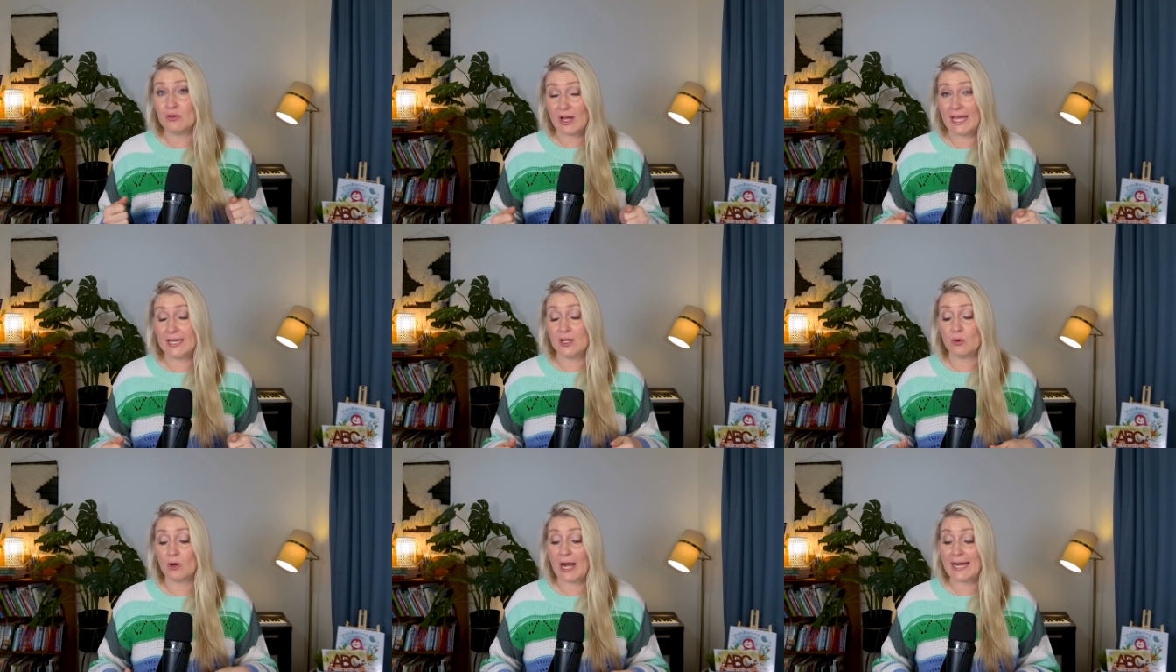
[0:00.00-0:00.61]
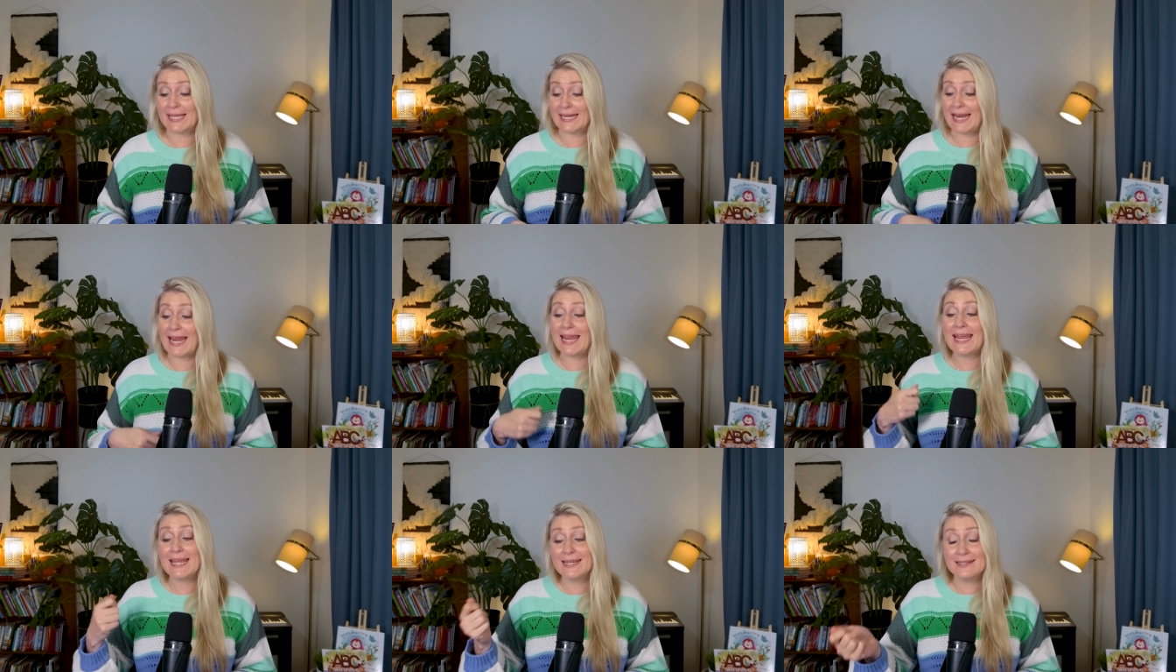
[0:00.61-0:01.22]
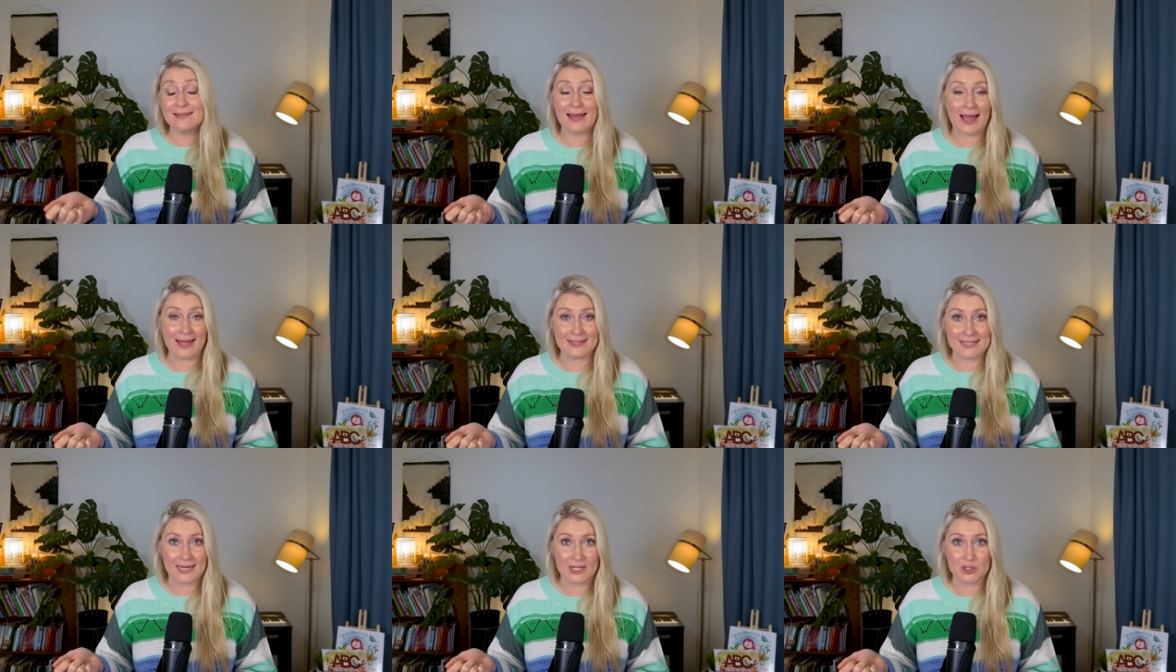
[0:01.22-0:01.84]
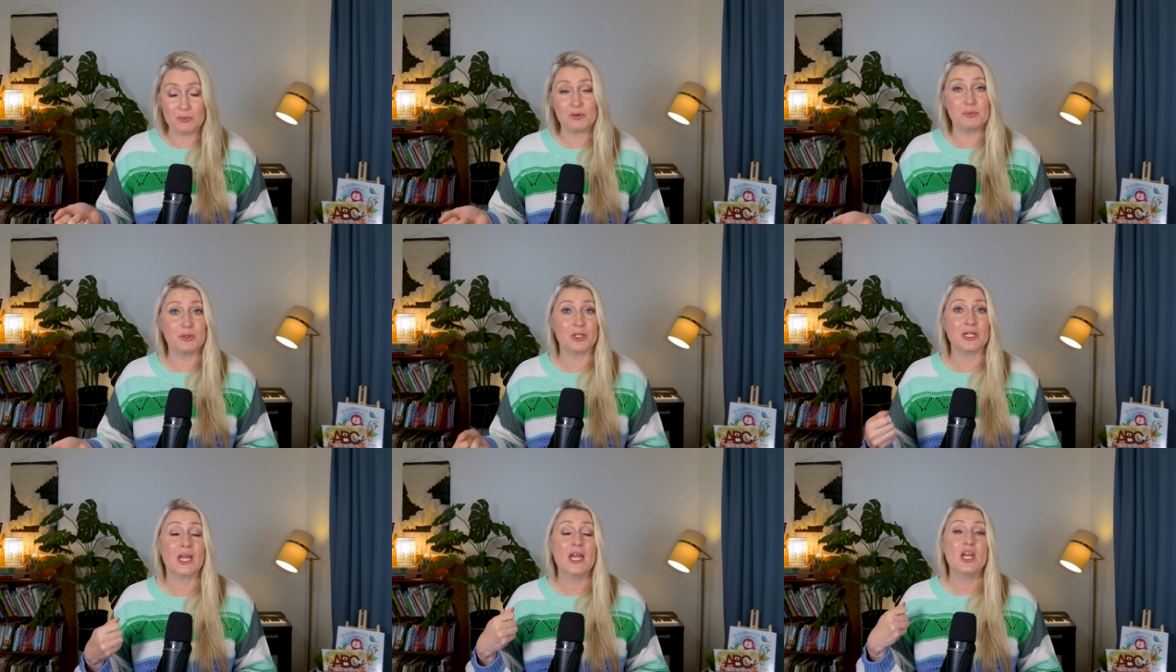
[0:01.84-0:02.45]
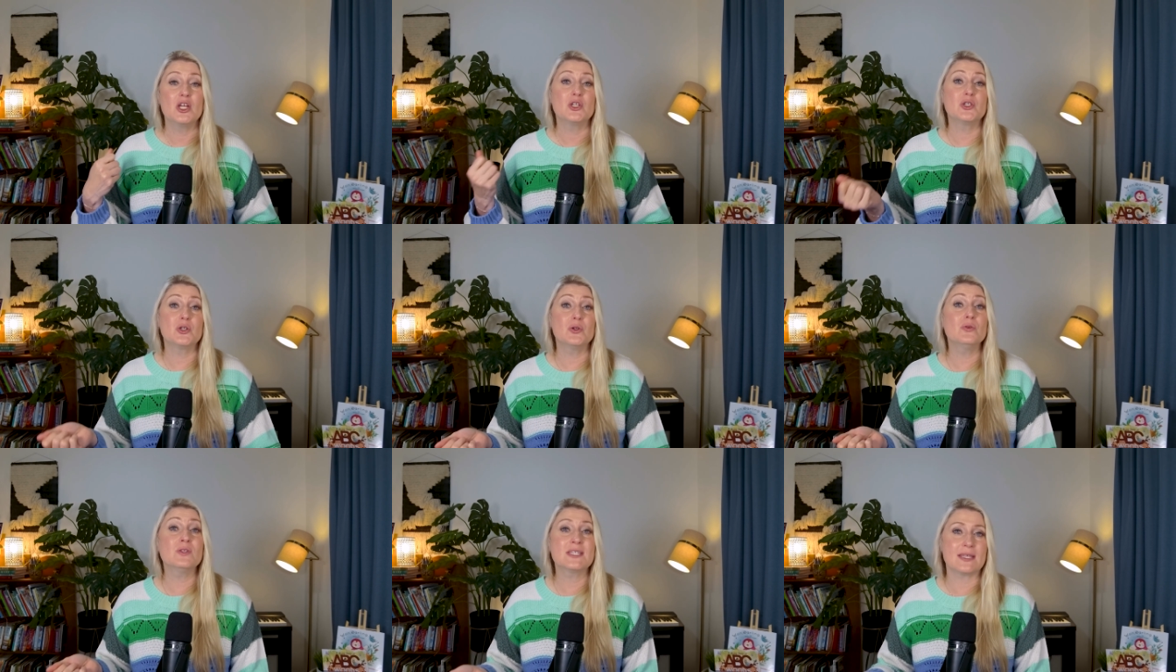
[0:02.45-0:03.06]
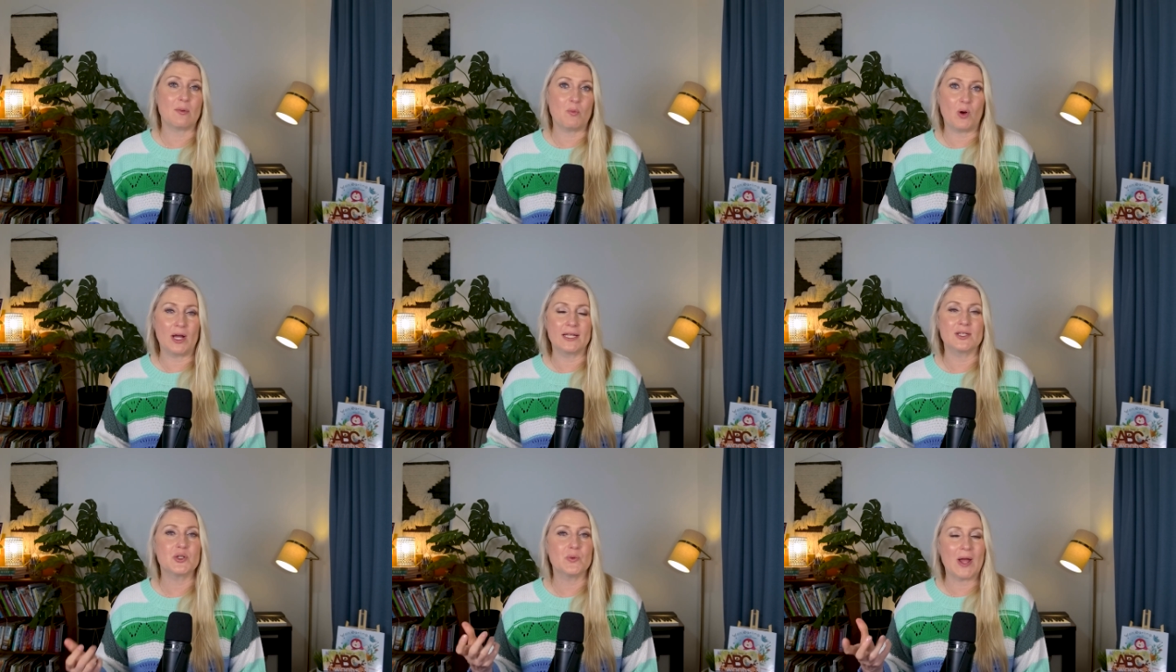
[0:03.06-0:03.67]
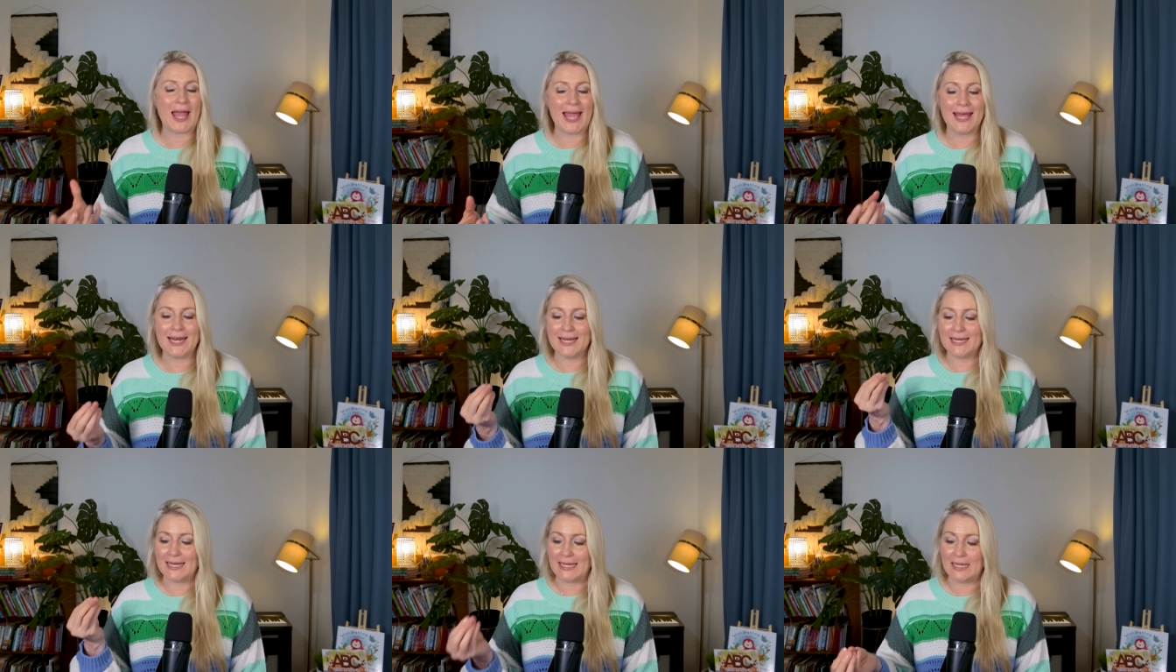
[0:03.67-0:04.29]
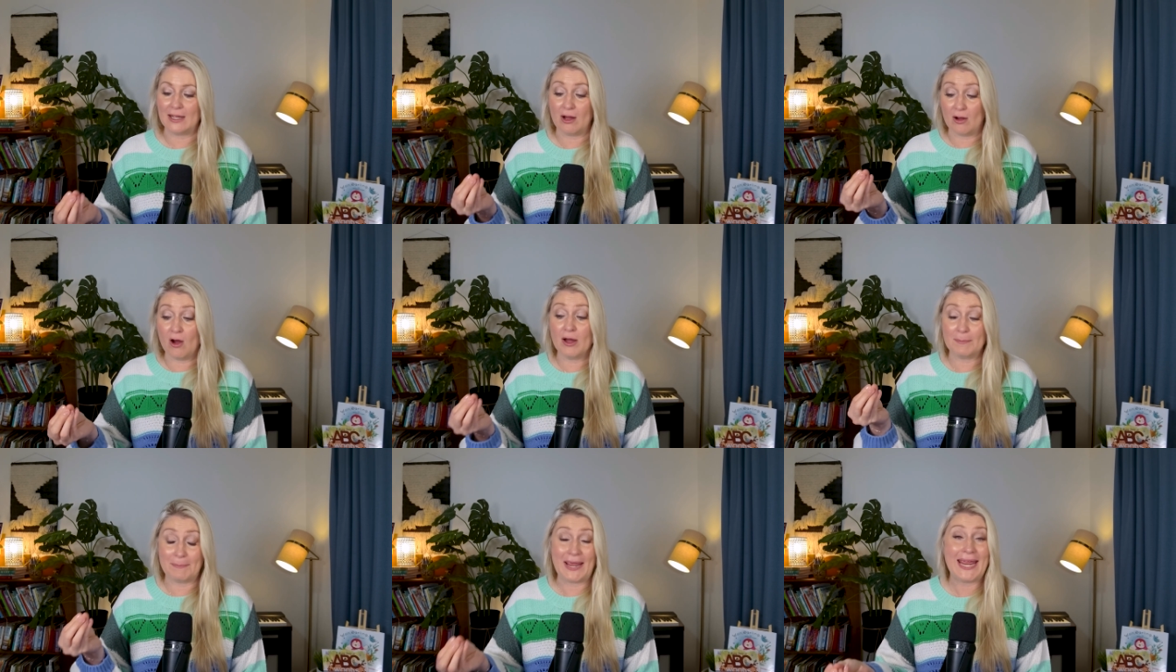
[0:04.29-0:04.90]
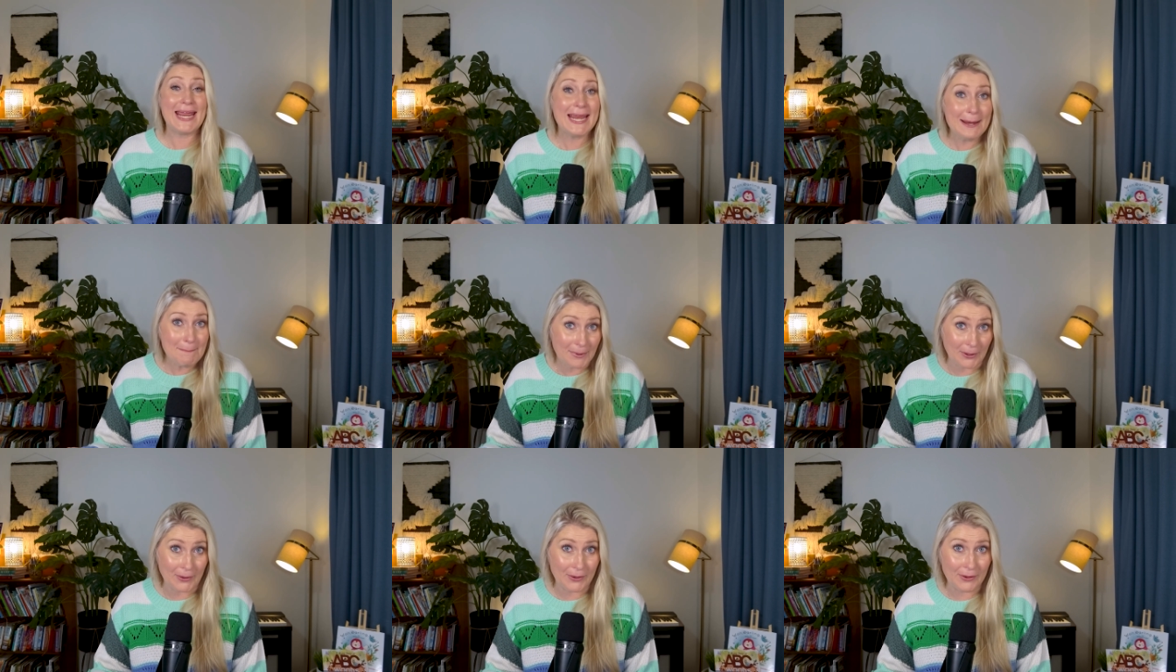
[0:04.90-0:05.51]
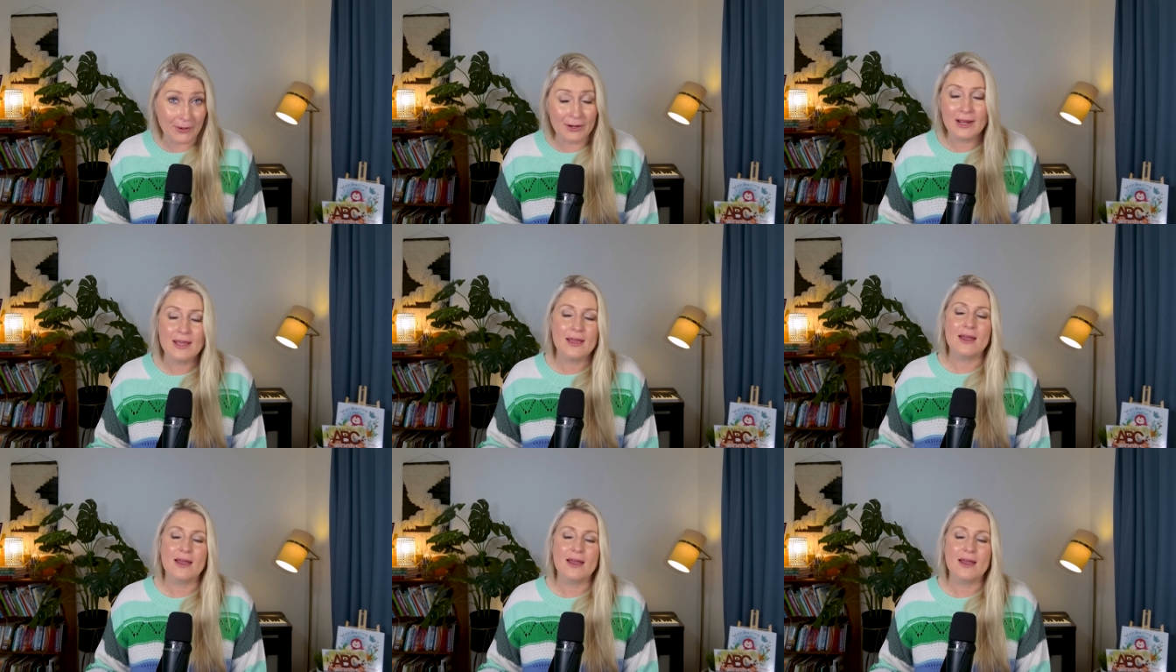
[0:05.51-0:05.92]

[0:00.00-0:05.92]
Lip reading: edit, or I can hand that tangible book to someone to edit on paper.